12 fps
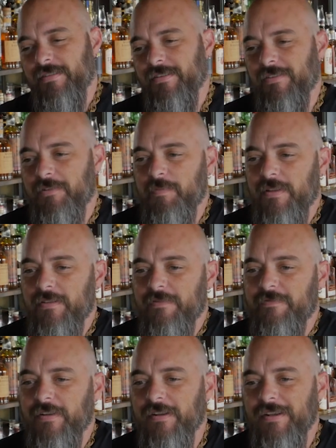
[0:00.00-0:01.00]
and there's been
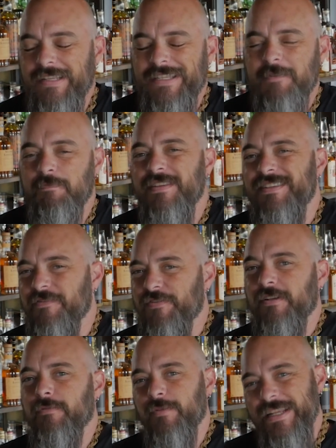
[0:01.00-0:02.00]
very
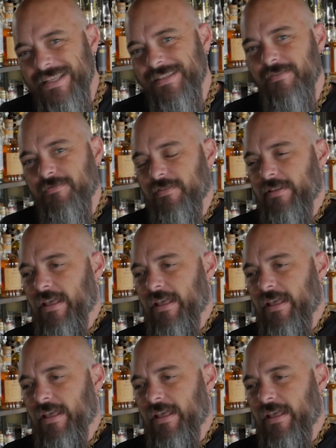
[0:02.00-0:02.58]
specific reason for